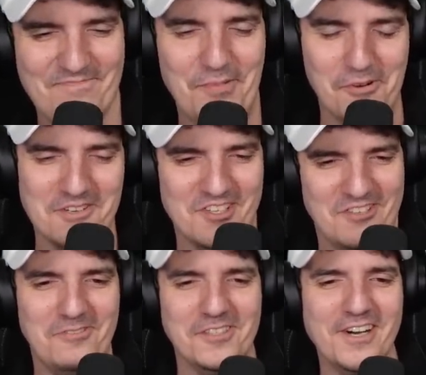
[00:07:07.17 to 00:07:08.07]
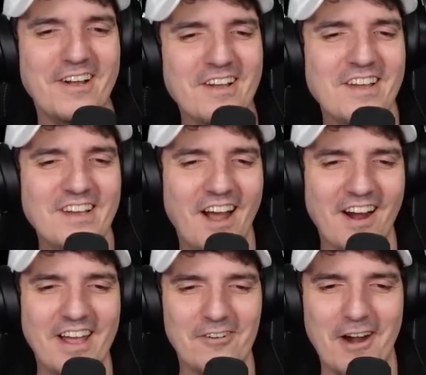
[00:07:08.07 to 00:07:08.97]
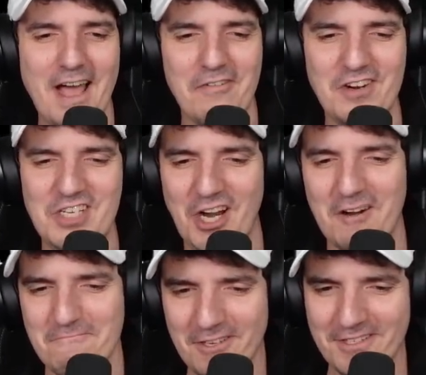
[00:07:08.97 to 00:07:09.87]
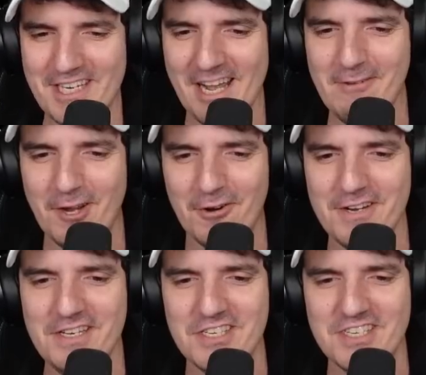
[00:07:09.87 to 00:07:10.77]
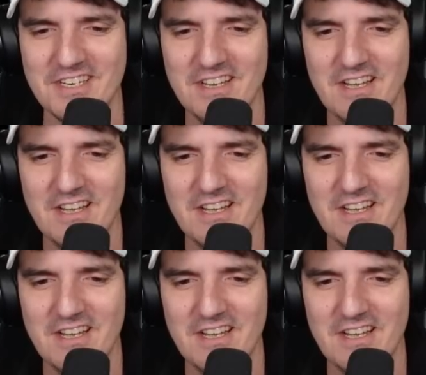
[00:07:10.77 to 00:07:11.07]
Poor Solar. All right, our build time increased